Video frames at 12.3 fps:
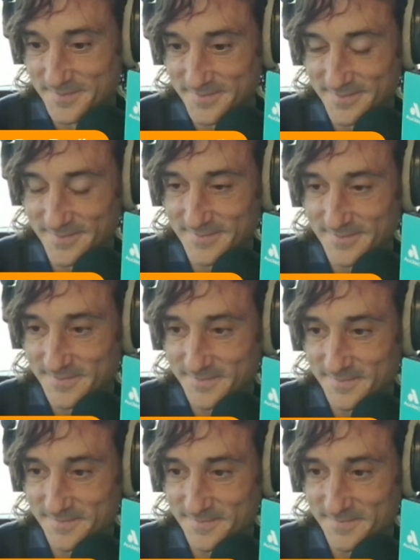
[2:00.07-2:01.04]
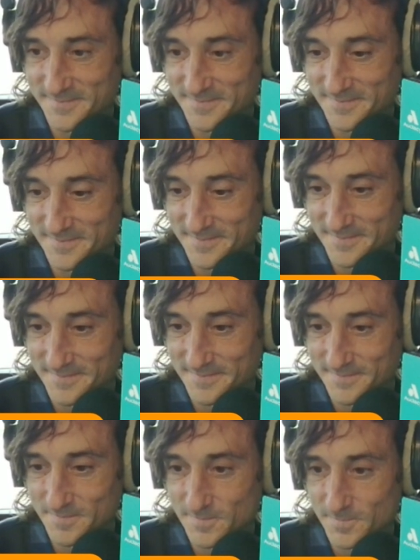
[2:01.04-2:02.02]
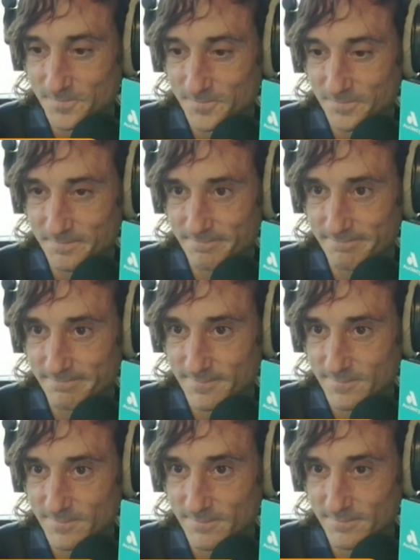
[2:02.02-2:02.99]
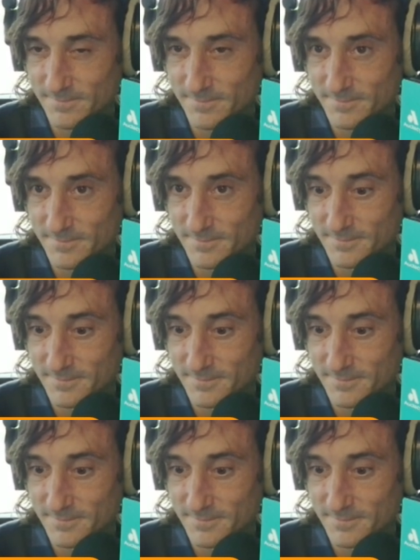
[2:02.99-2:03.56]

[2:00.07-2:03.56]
(not speaking)